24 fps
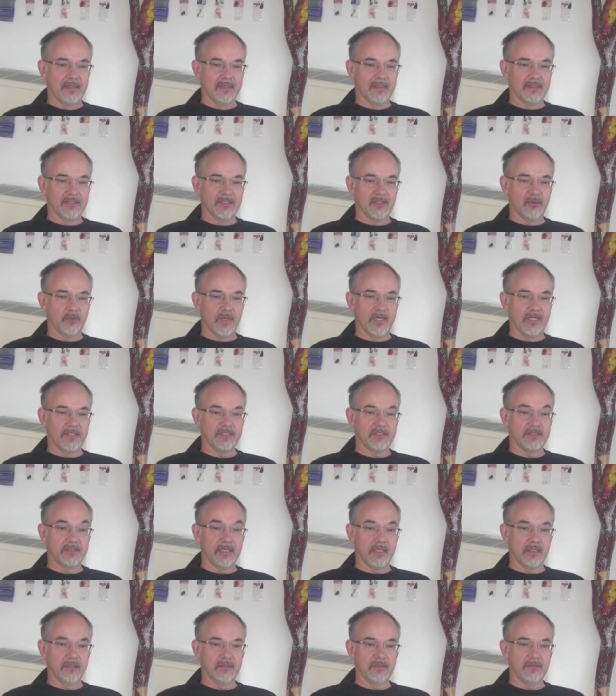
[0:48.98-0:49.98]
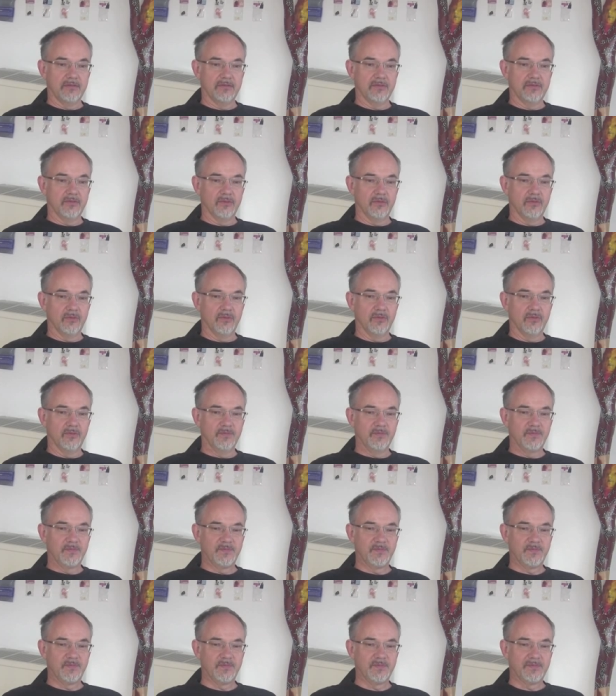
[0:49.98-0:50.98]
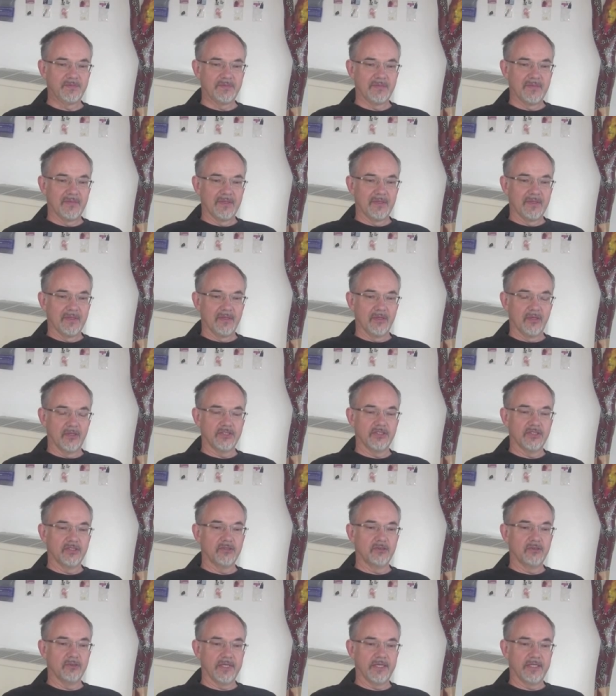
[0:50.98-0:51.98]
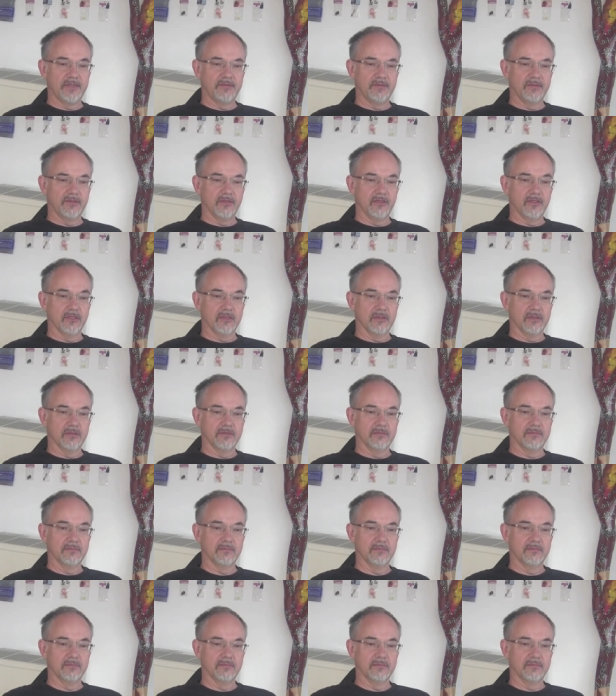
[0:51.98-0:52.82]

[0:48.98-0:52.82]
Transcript: So I started to concentrate on